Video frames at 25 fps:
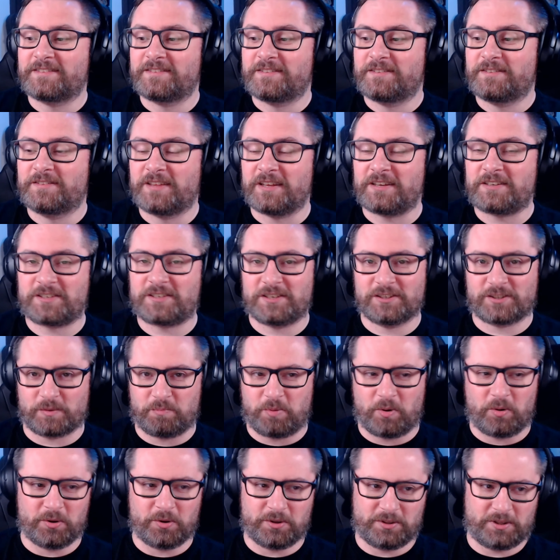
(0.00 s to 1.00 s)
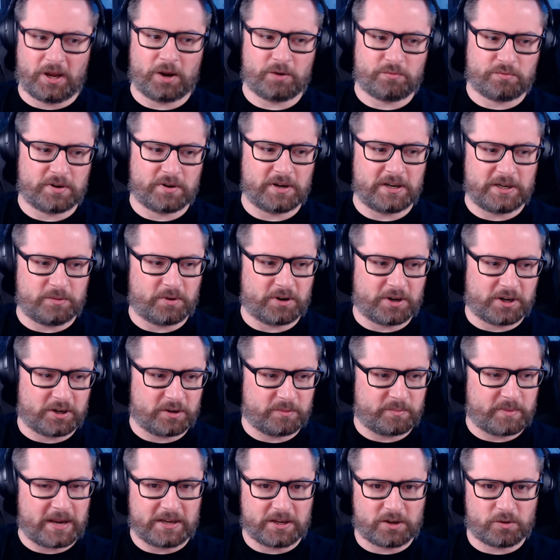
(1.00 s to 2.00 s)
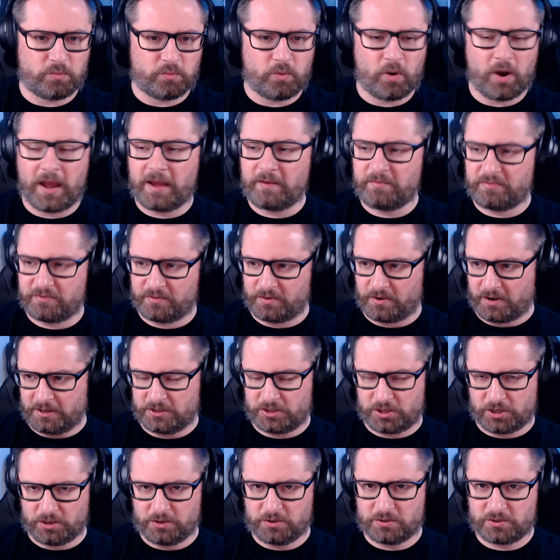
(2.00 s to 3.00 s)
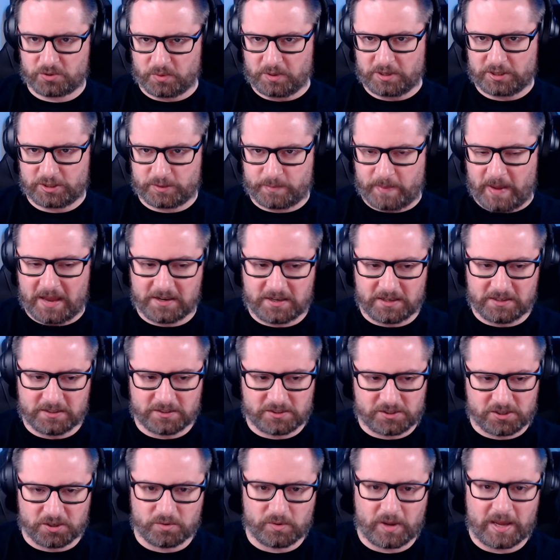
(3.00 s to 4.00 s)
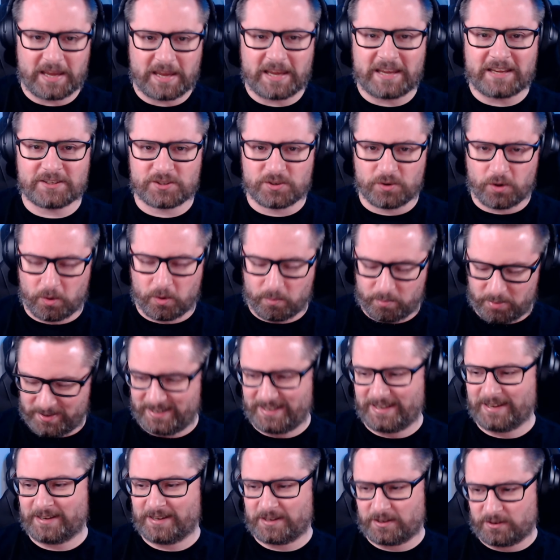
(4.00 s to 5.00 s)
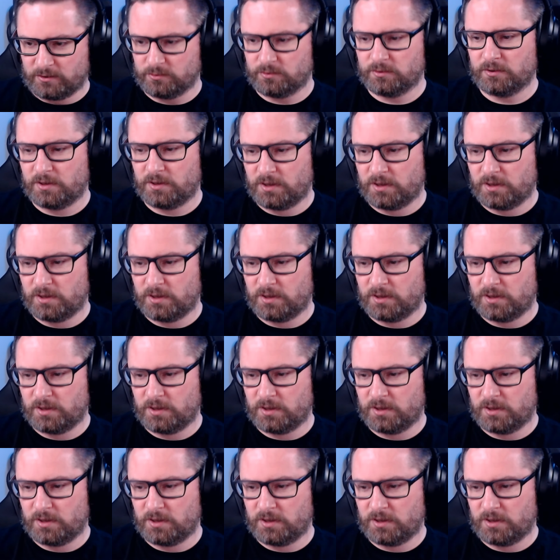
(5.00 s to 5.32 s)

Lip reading: this is a point that I really wanted to make. Whatever I choose to expand into, it is not political,